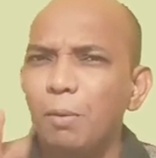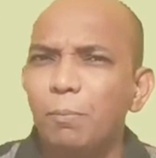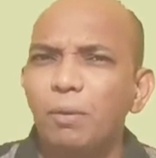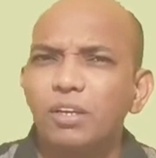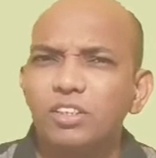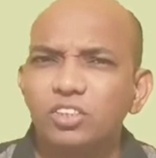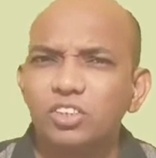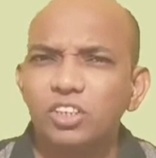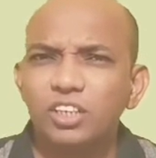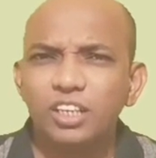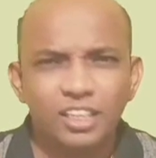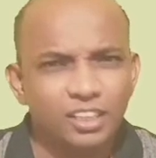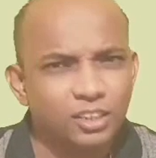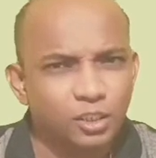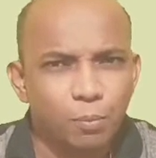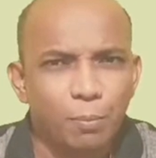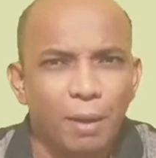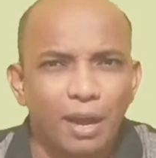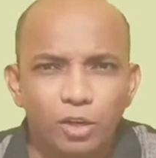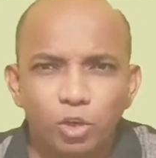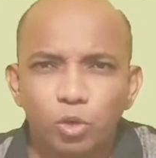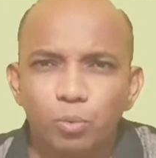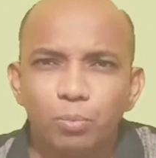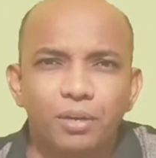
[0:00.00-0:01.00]
P plus 3
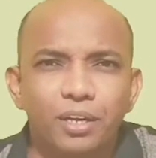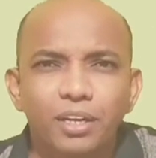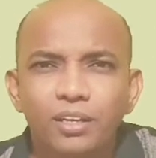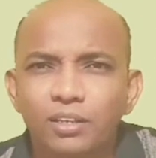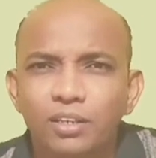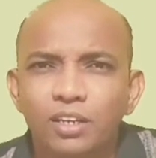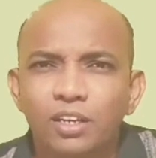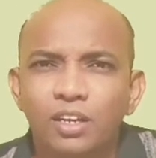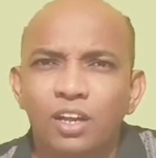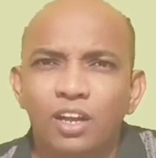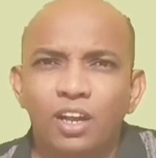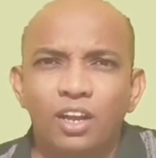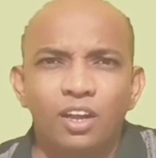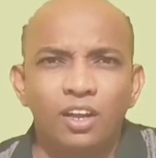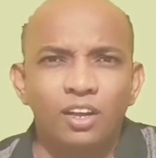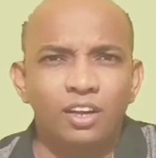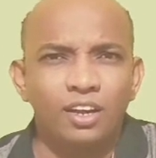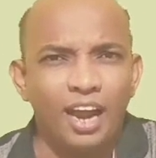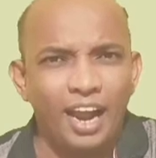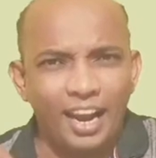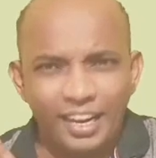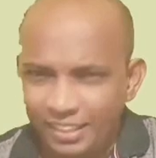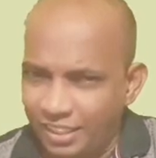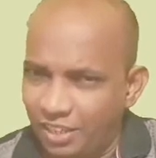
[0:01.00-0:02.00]
is a binomial
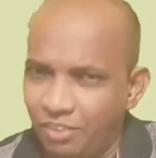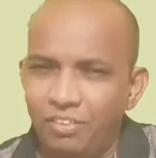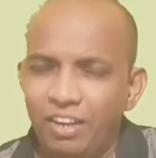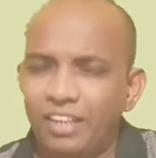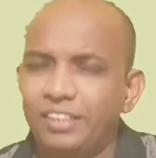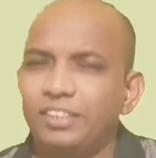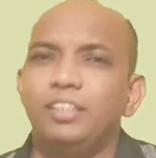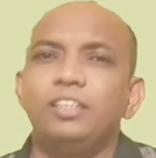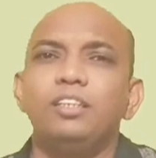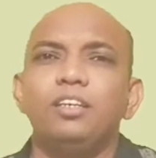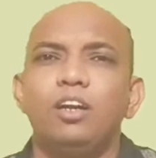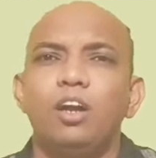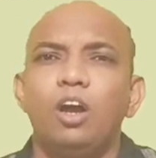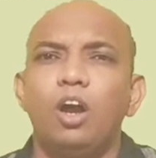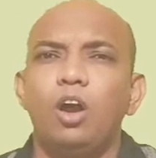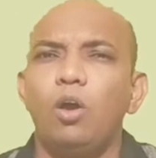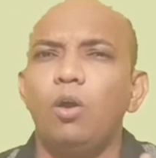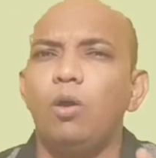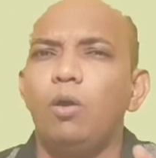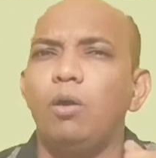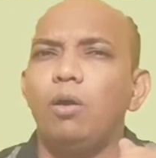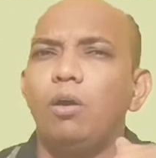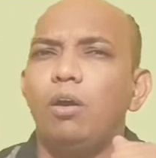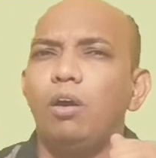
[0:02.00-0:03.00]
and divisor.
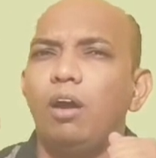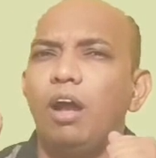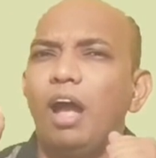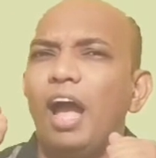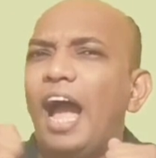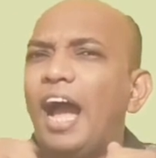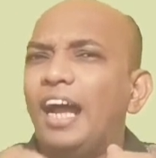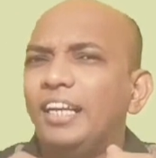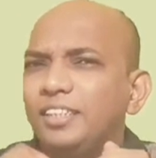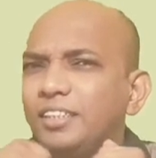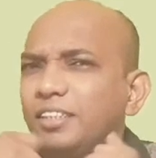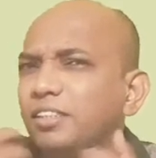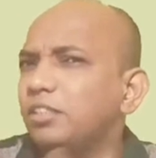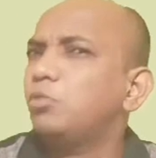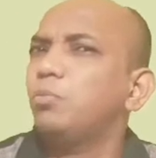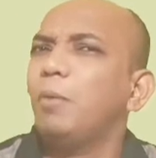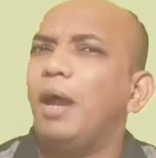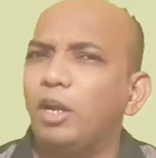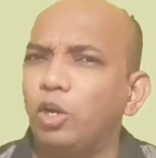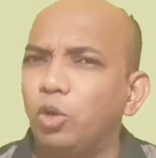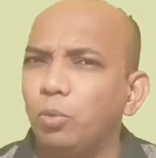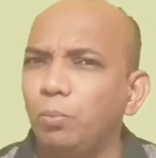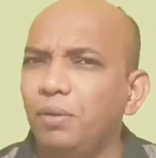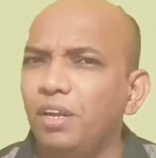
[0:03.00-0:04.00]
As it
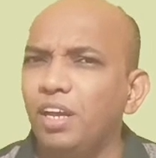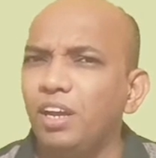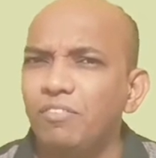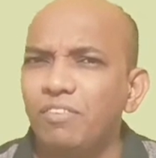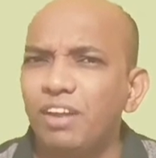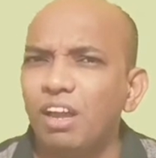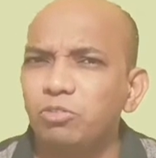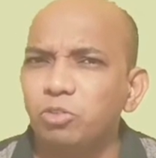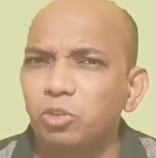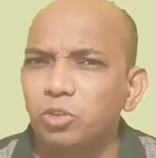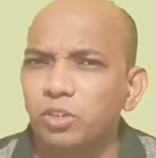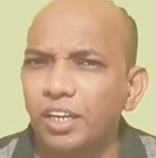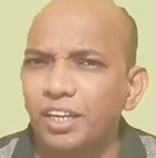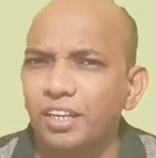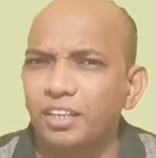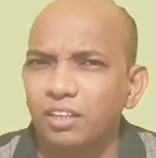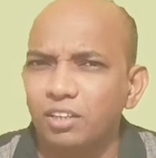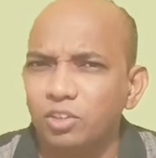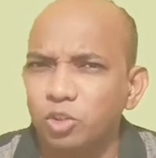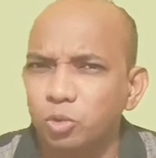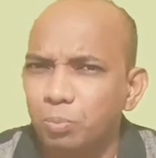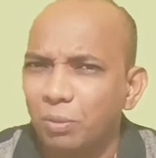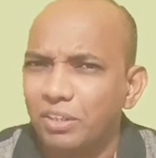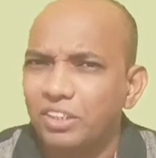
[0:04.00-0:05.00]
is binomial, we have to
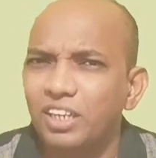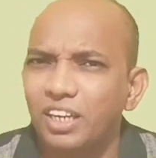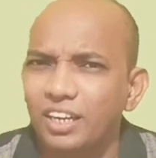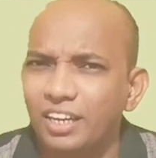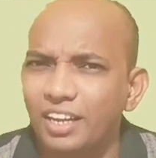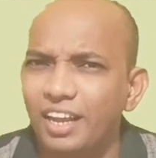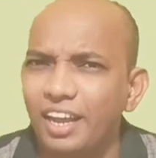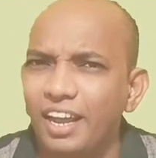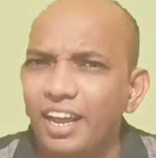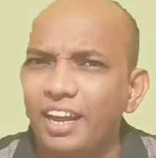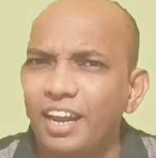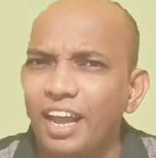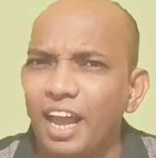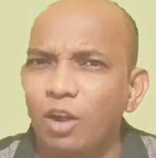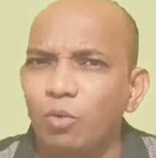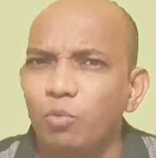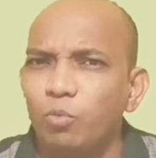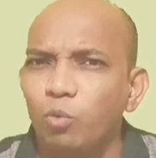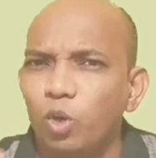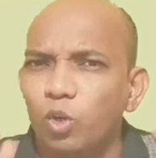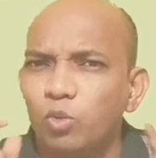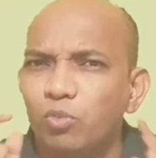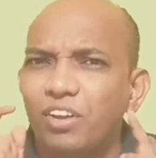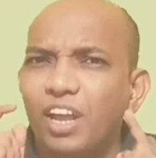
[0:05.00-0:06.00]
take special care,
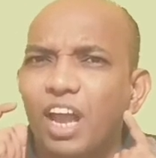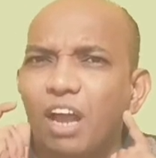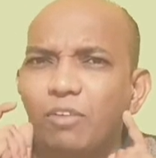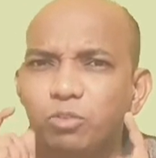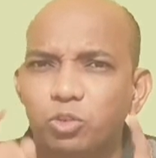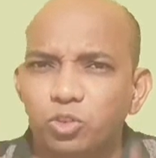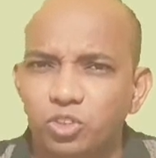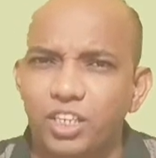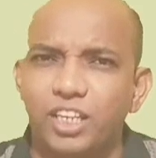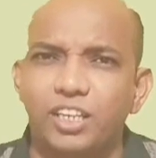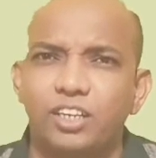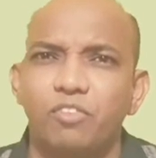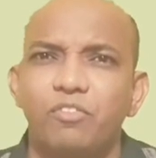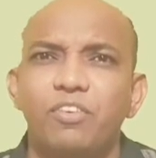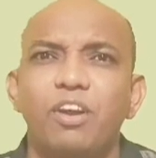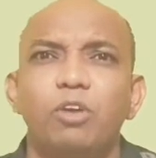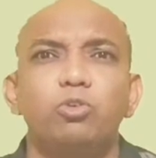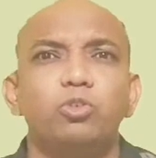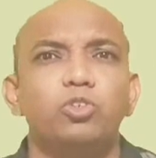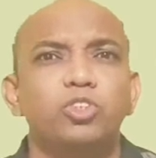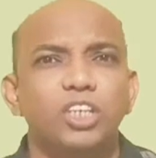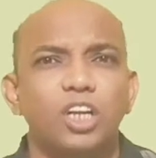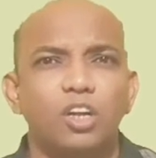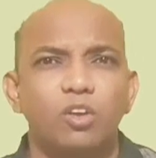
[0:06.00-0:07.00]
and what we have to check?
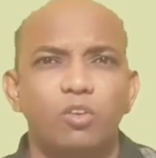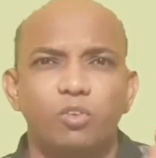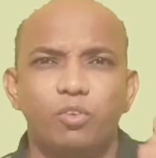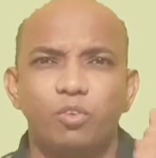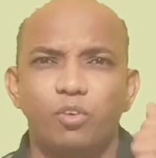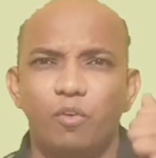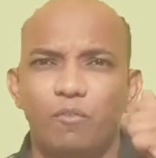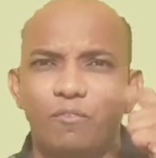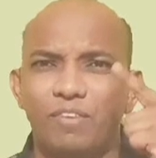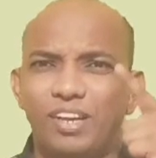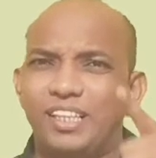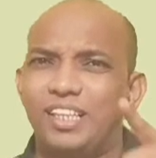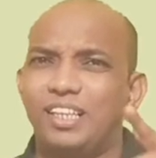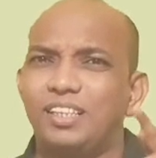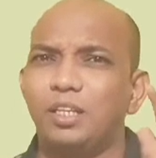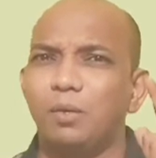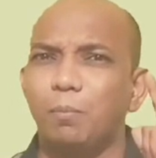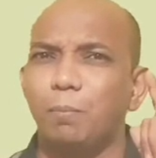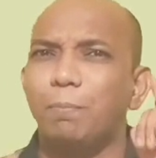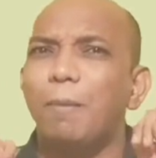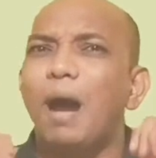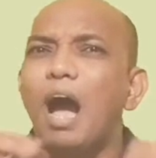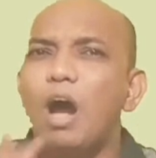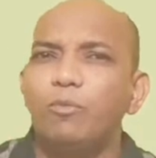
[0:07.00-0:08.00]
We have to check
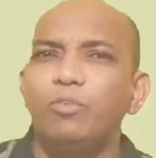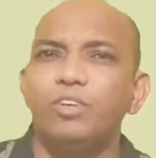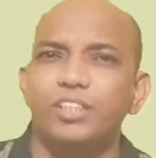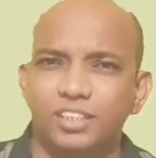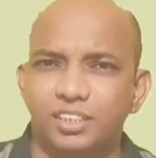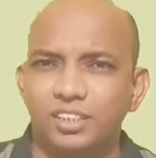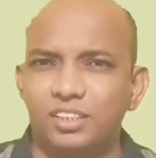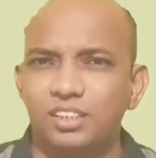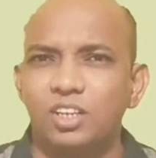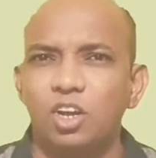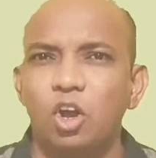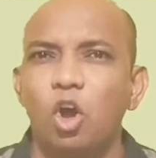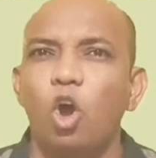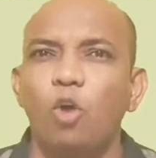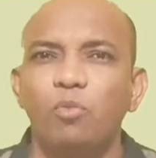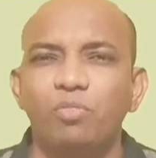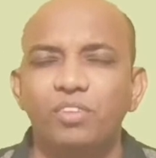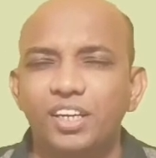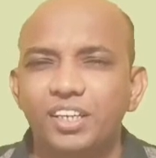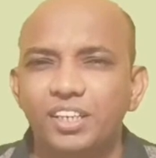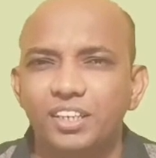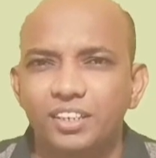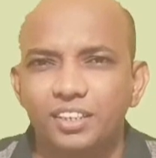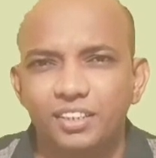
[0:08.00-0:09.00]
whether the powers
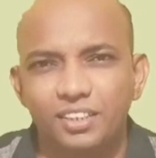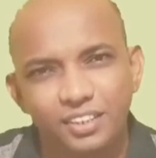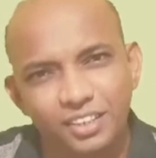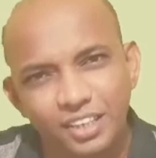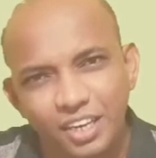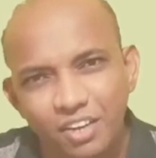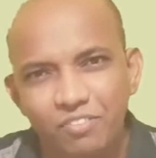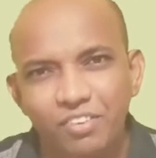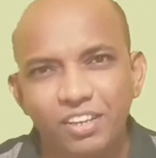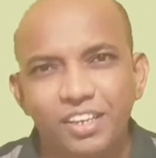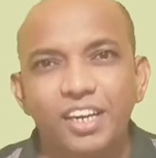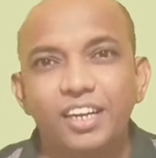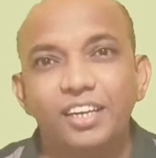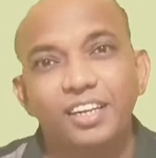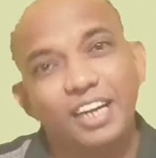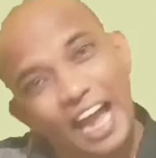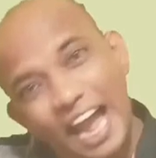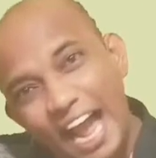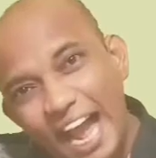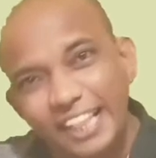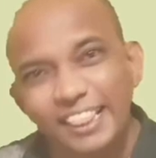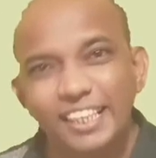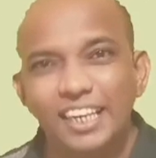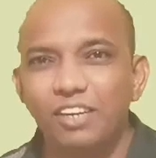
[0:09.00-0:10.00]
of the
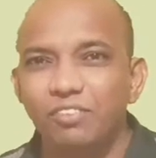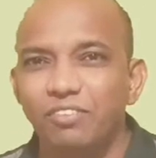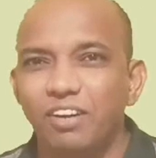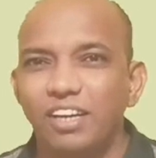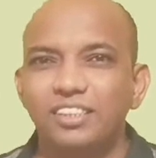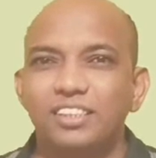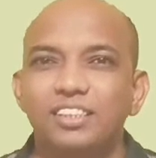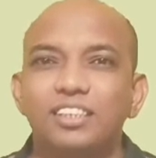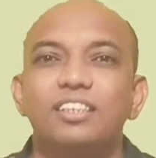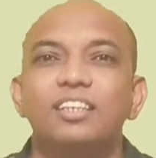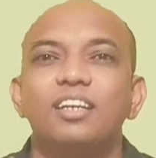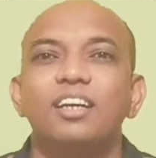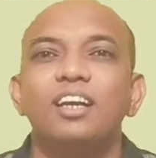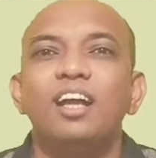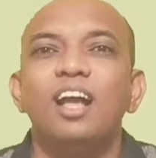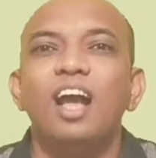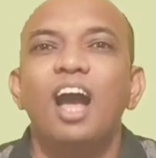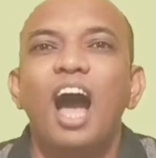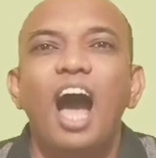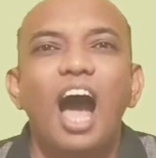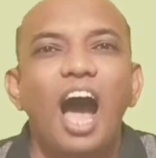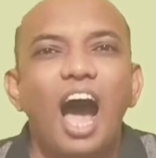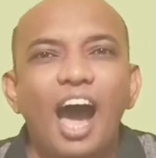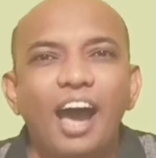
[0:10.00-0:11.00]
dividend and the divisor
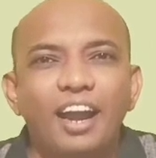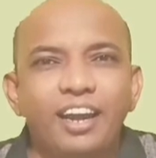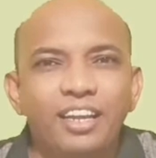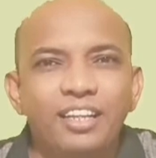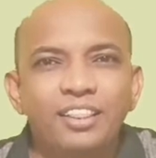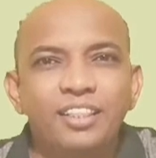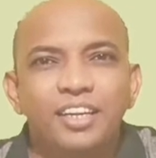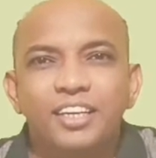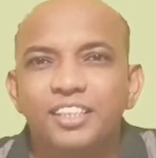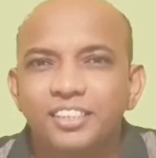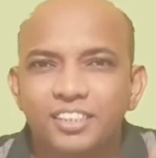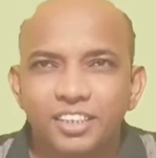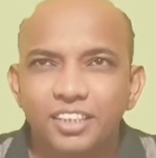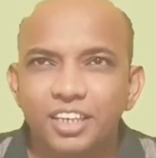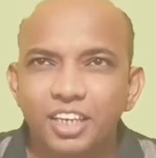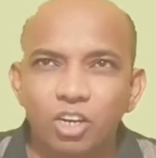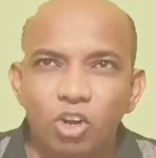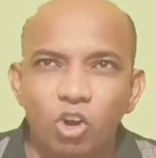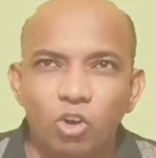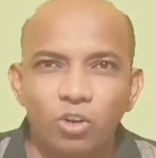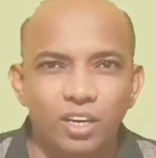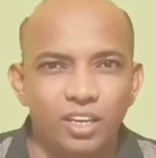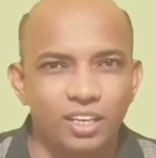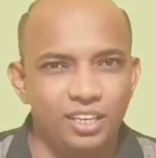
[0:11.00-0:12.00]
are in the
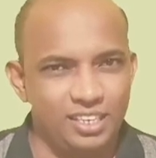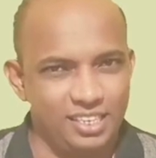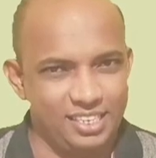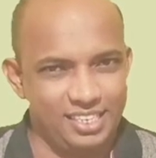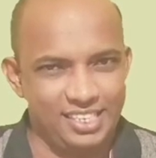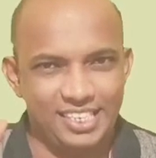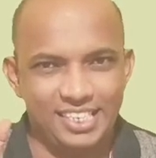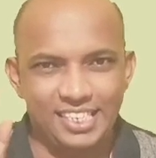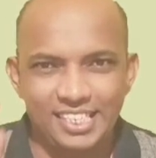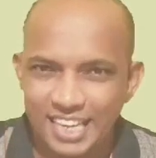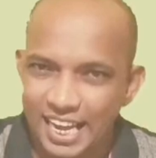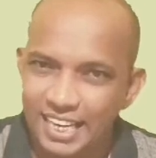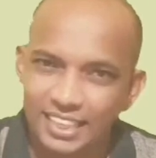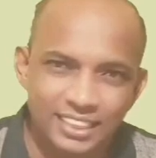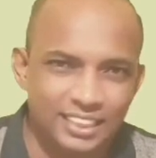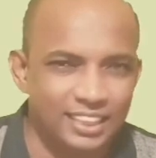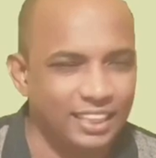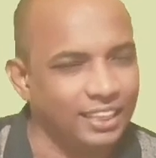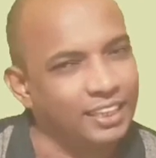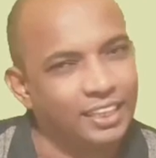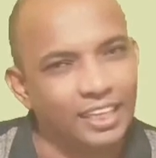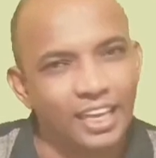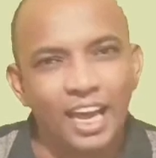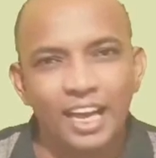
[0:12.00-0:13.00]
descending order.
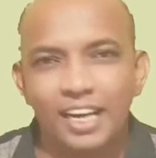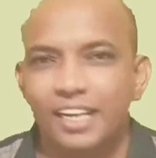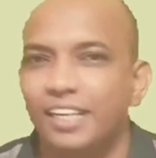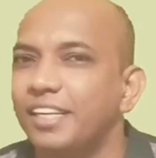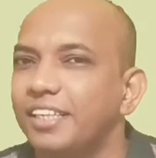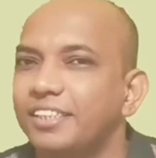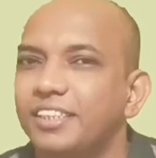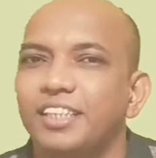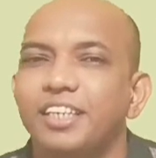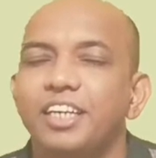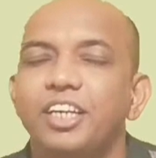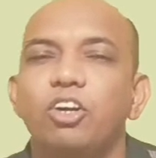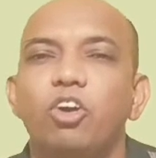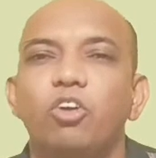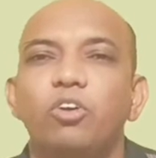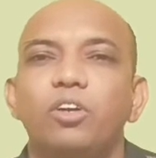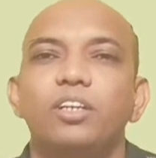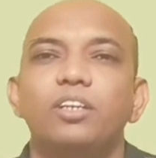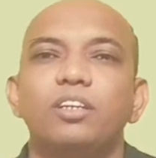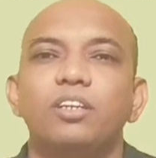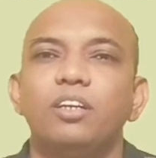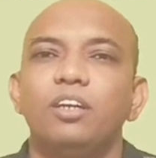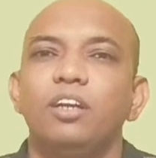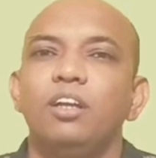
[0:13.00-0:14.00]
Yes, they are in descending
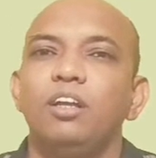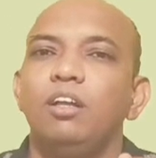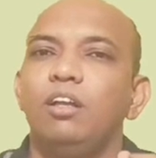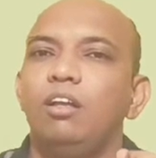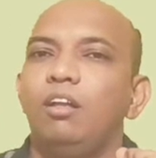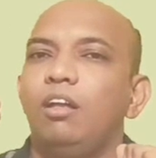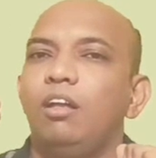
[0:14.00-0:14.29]
order.